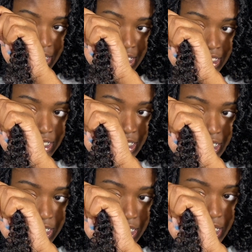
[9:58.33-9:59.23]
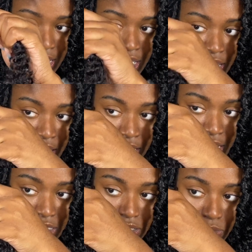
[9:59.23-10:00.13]
end, And
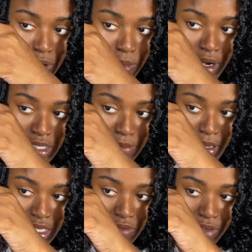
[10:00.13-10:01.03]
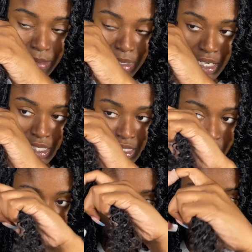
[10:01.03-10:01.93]
this is what works best for me,
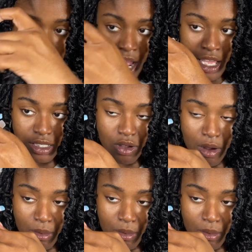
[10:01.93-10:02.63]
tying the knot, so I